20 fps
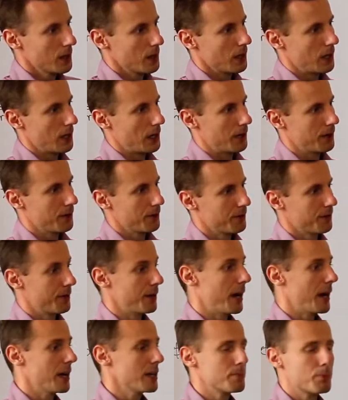The
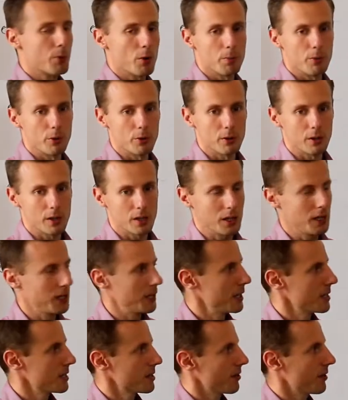nice property
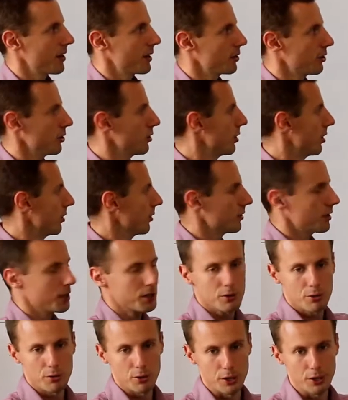is that you don't need
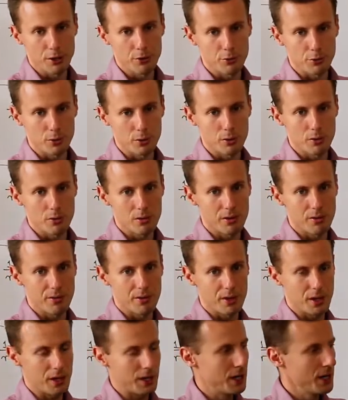to introduce
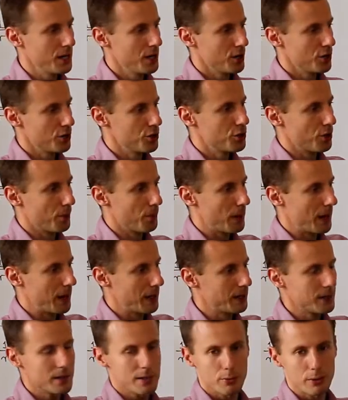the domain
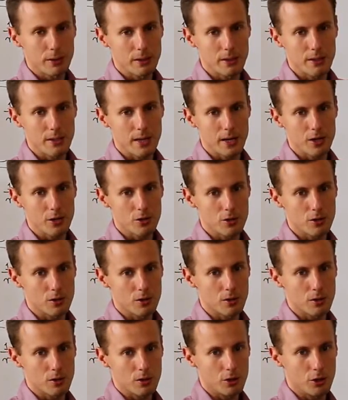
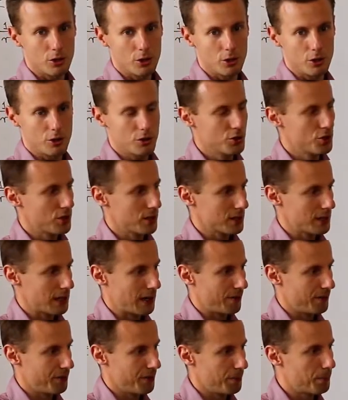discretization, you just
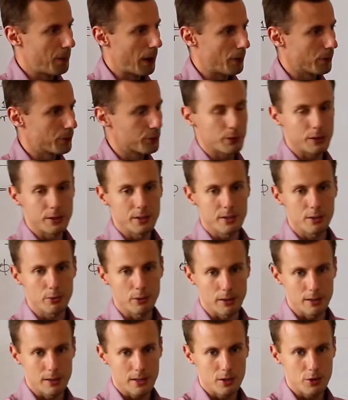have the boundary
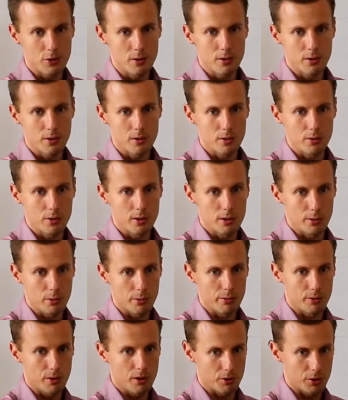discretization, so
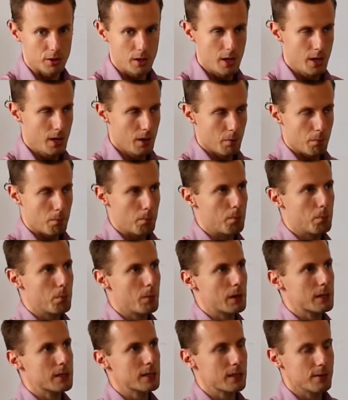you've got
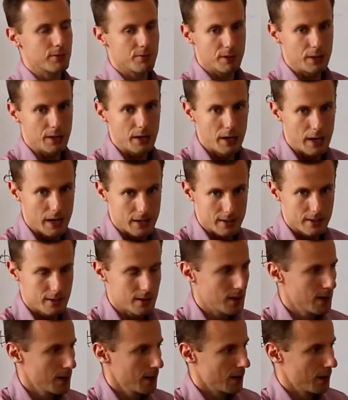massively less
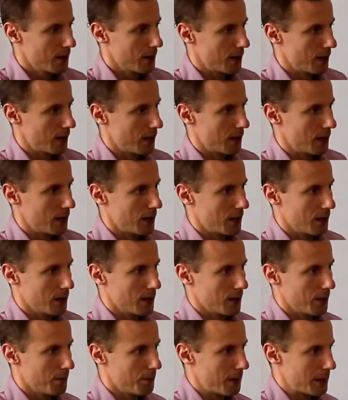
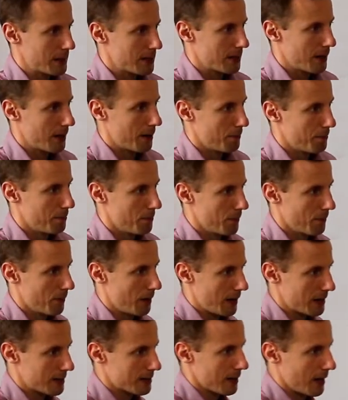
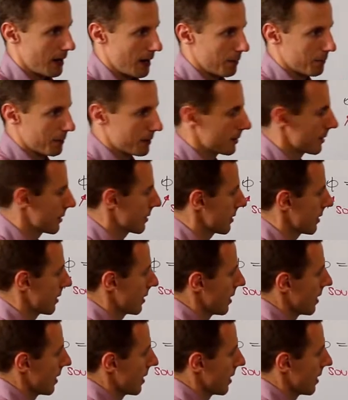elements.